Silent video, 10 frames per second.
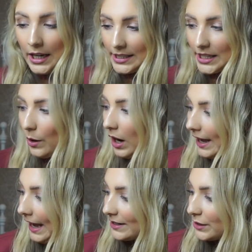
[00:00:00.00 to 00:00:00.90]
So I
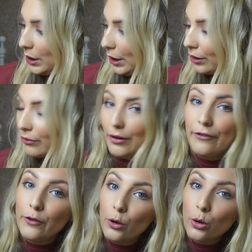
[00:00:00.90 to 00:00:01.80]
had to look through
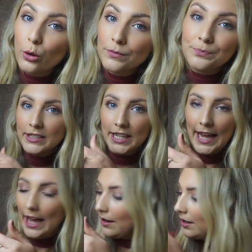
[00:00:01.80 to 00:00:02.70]
4 to
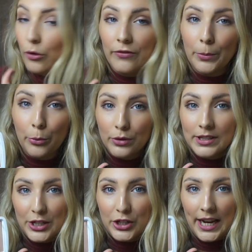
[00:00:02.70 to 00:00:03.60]
get more of the
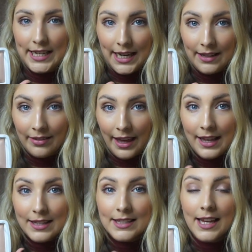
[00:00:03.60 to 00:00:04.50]
bronzy shade in
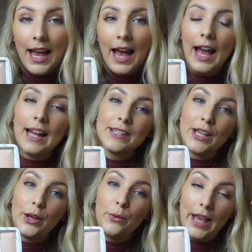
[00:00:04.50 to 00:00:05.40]
this. And so
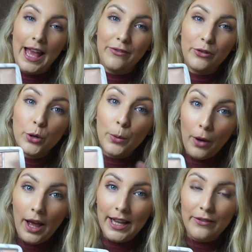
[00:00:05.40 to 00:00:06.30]
yeah, if you're not
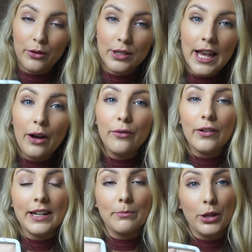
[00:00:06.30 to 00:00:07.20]
buying it for yourself
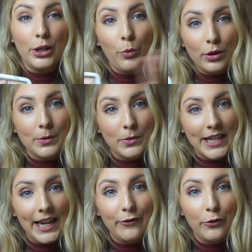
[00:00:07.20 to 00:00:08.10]
but you want someone to
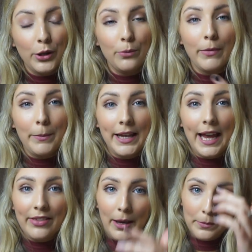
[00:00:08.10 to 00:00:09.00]
get it for you, maybe
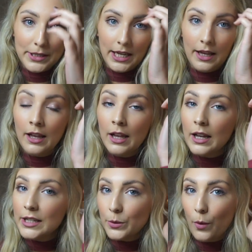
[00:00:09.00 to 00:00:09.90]
get them to
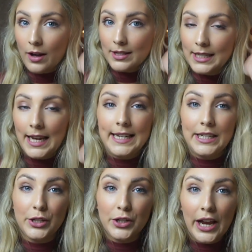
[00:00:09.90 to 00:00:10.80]
ask the lady
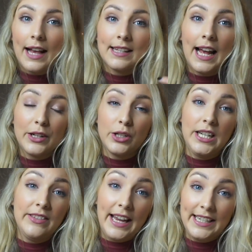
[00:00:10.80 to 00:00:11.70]
to check, as
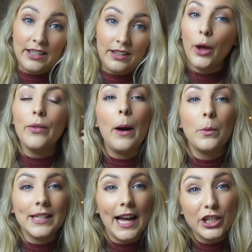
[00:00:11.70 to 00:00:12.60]
actually they didn't know that
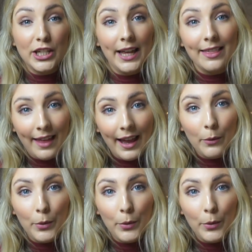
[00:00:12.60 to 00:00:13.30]
was actually a thing.